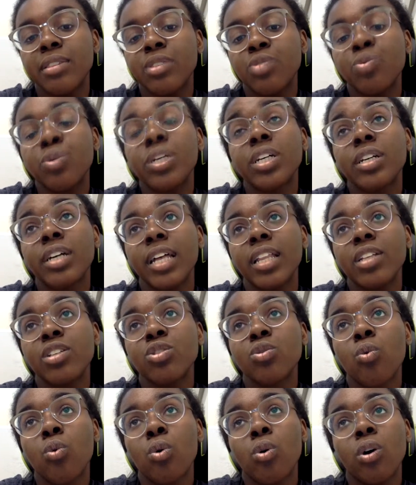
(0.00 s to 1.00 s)
3, at
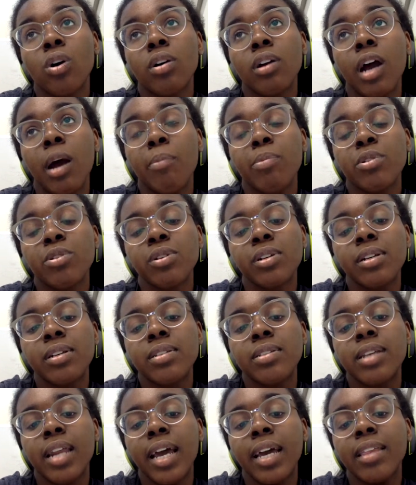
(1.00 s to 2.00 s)
least 4
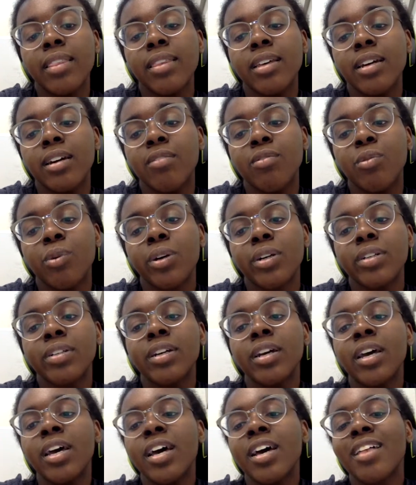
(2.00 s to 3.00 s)
opportunities that I can think of where
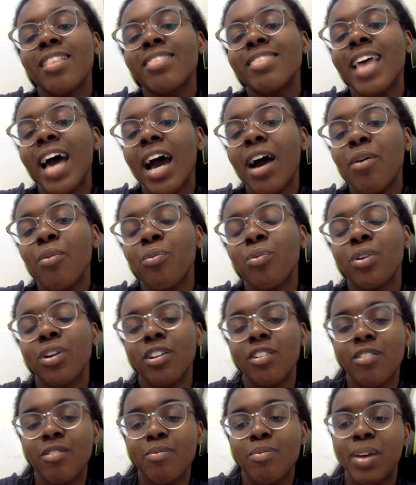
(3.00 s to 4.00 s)
that would
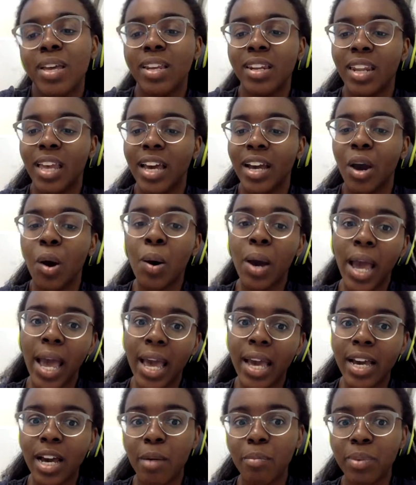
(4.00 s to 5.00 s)
have been like,
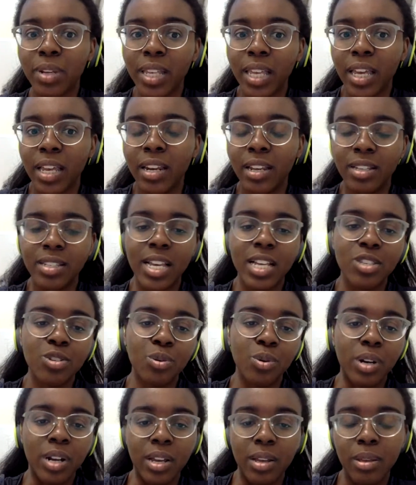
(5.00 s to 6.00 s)
okay, come clean, because that's
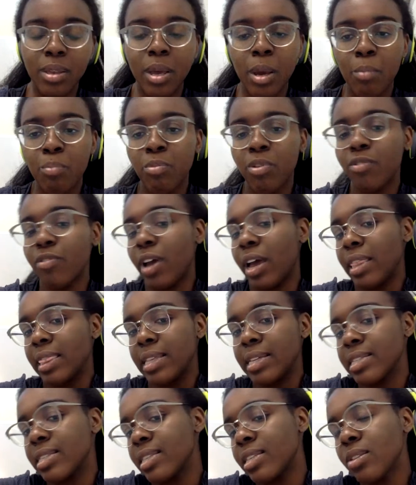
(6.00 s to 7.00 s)
going to prevent
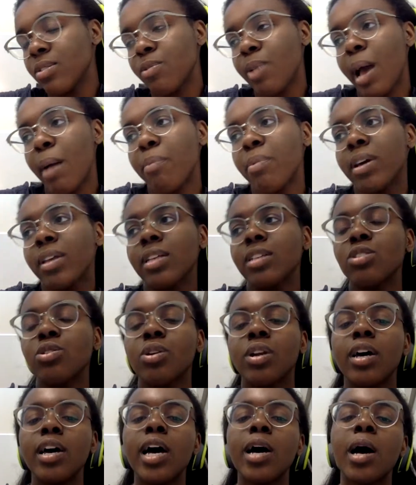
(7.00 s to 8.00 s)
this and this from happening. That's
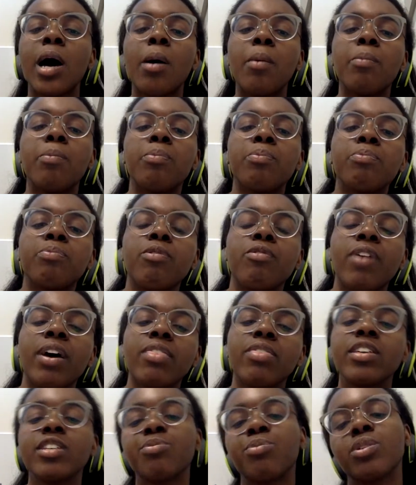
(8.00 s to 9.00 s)
going to help
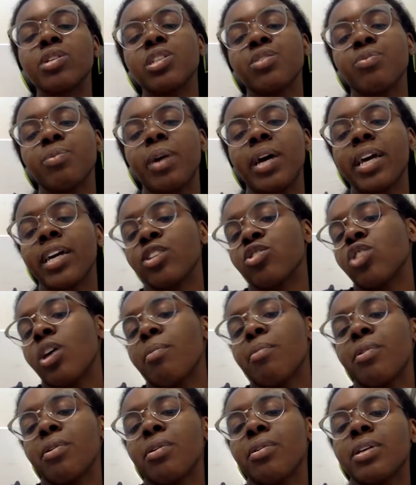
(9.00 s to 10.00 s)
prevent this person from getting in
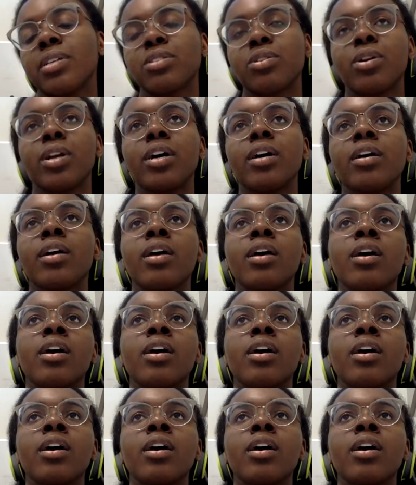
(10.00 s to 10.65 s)
trouble. Or it's going to,